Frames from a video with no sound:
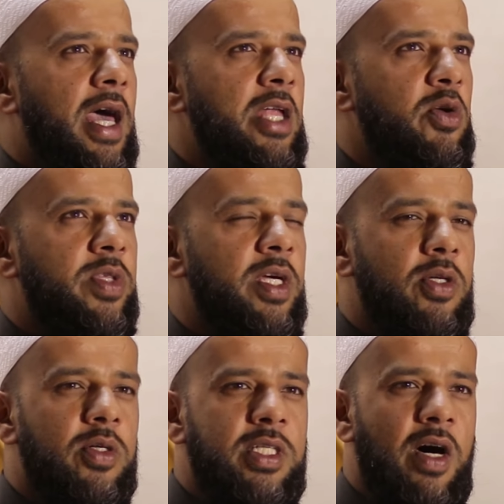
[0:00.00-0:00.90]
and you think to
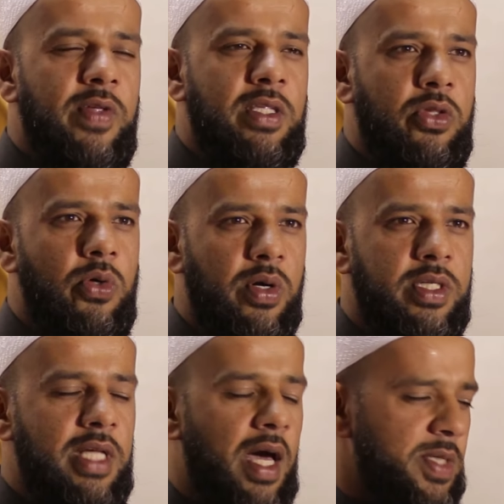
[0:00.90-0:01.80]
yourself that dhuhr
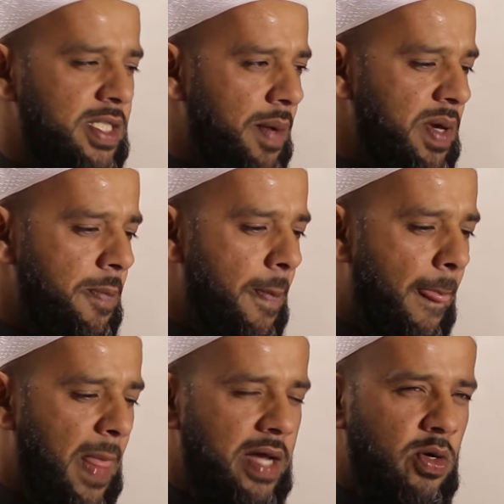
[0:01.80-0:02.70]
time is coming,
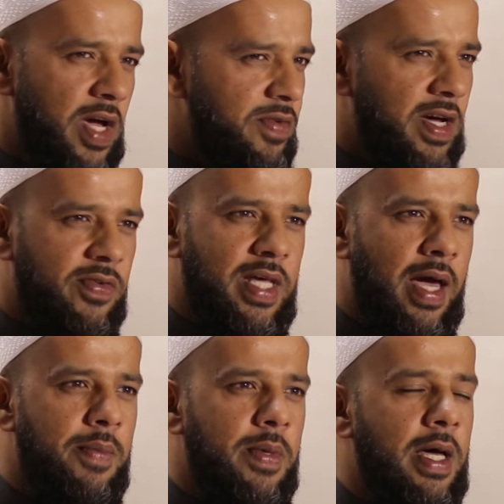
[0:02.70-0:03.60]
I don't have enough
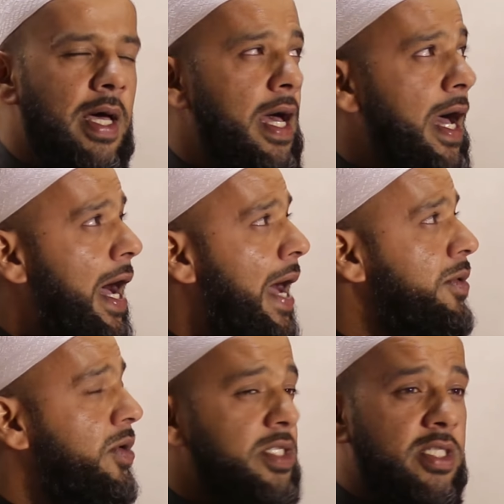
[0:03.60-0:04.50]
time, I'm
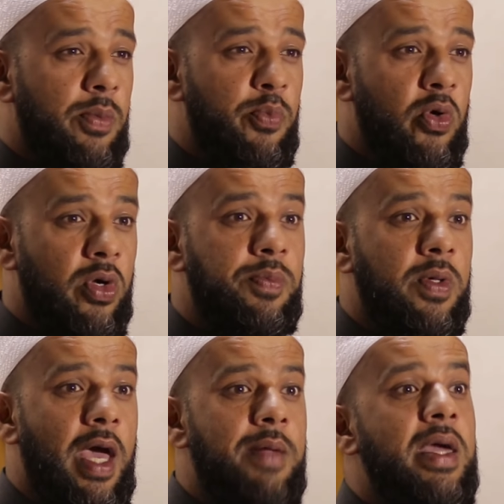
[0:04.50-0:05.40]
going to skip dhuhr
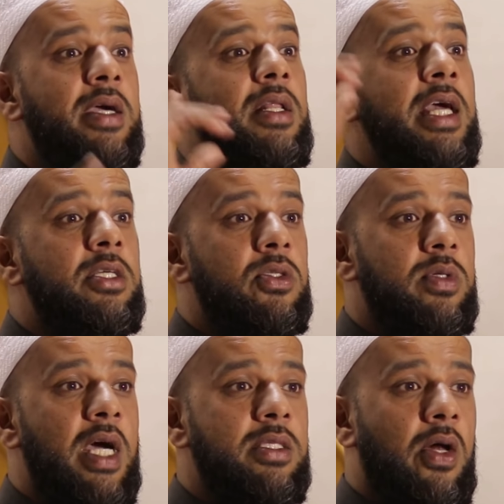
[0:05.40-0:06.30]
and make it later
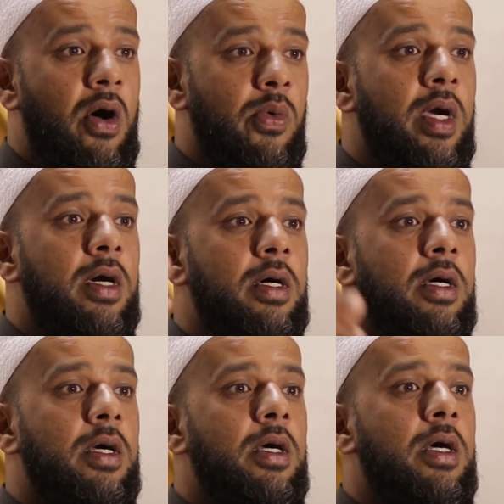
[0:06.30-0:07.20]
tonight, tarawih.
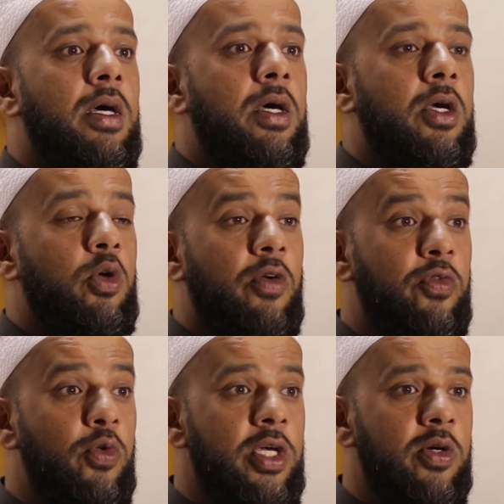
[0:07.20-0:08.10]
You're
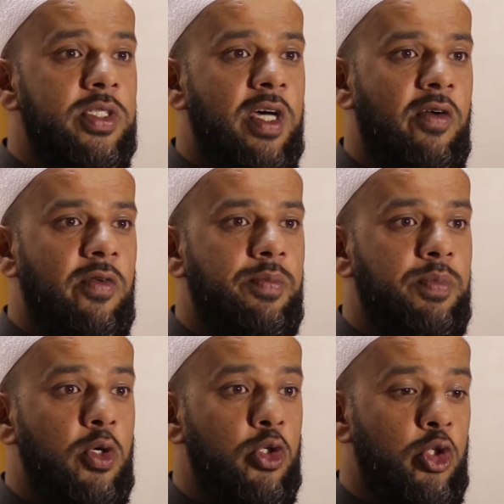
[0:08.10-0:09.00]
fooling yourself
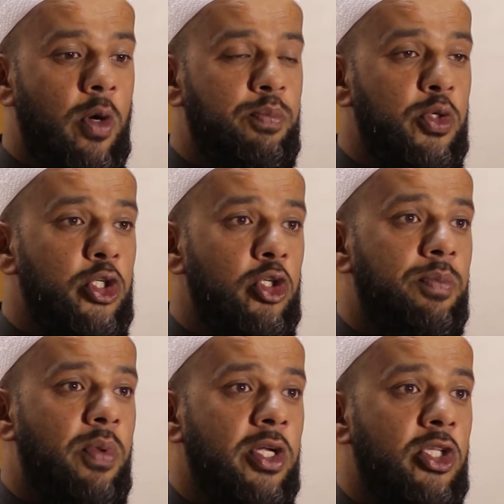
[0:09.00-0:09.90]
because you're pushing your
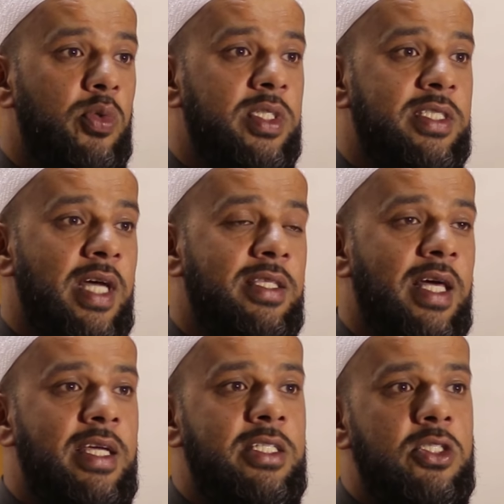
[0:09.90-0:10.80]
body to a state
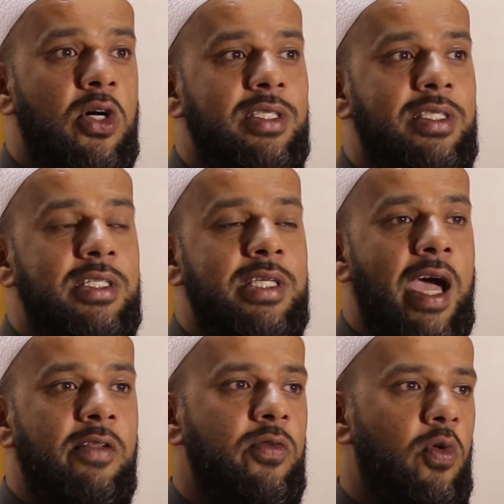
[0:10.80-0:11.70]
that it's not
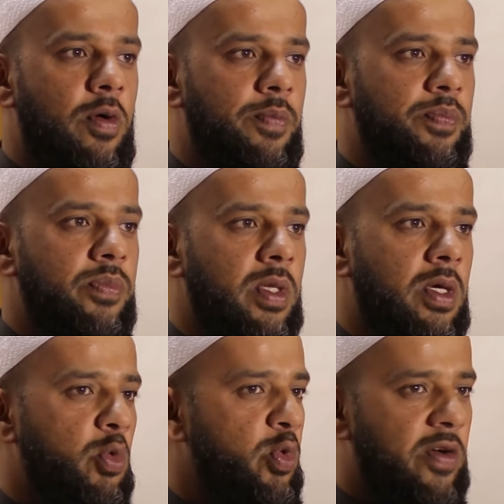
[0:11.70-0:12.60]
designed for.
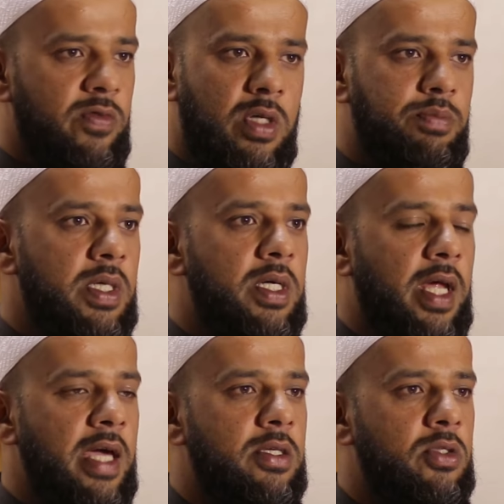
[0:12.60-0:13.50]
We have not been
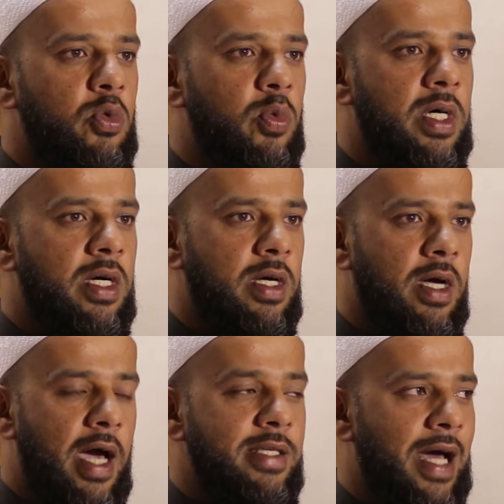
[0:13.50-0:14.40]
created to work
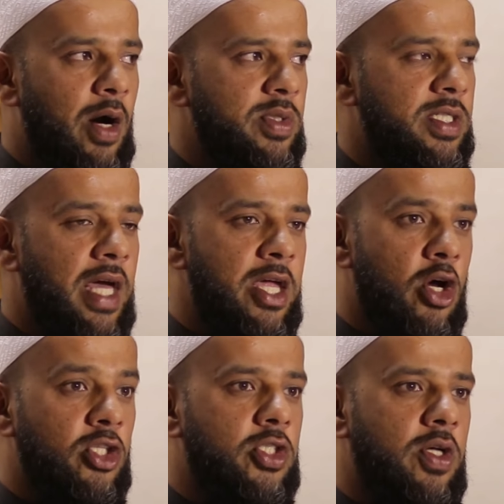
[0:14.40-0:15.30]
eight hours a day
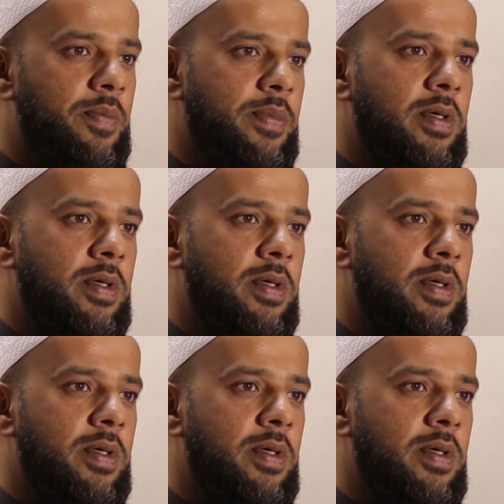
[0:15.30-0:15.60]
non-stop.